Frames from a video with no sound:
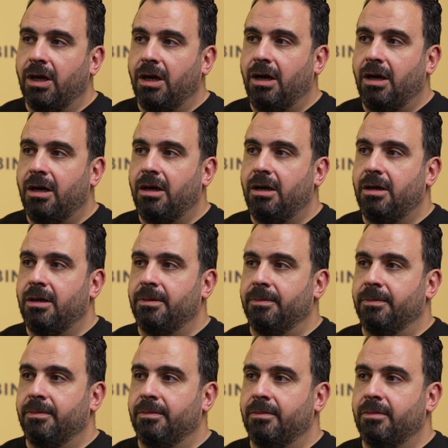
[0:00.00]
are
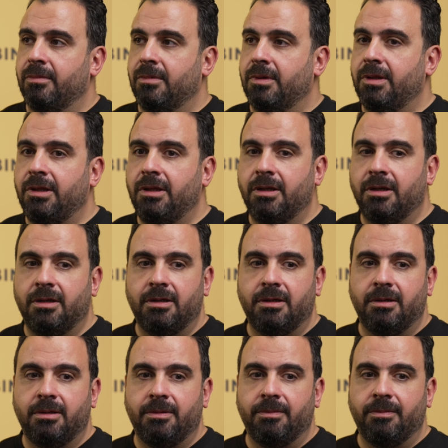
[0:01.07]

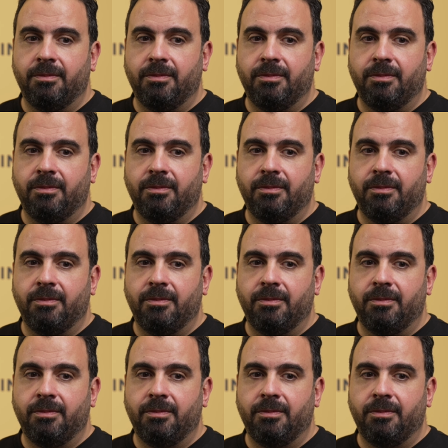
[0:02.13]
the